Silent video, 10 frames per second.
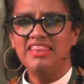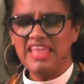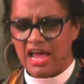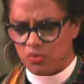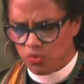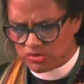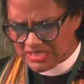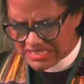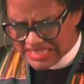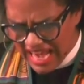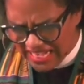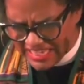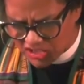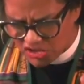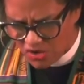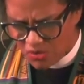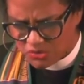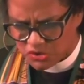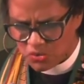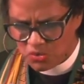that would silence
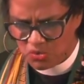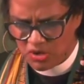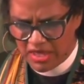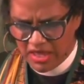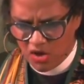those who